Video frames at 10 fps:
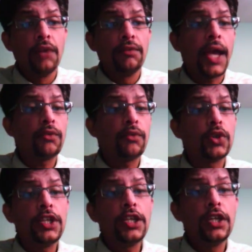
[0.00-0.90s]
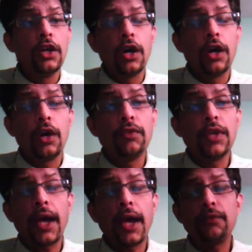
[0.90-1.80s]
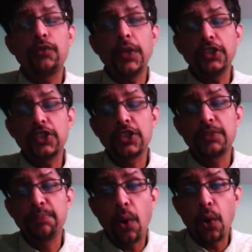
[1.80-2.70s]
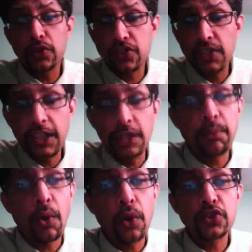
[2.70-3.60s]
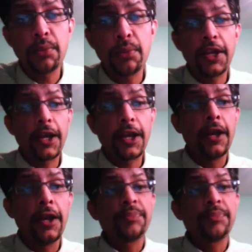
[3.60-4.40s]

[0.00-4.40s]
We have 26 balls, legal balls remaining,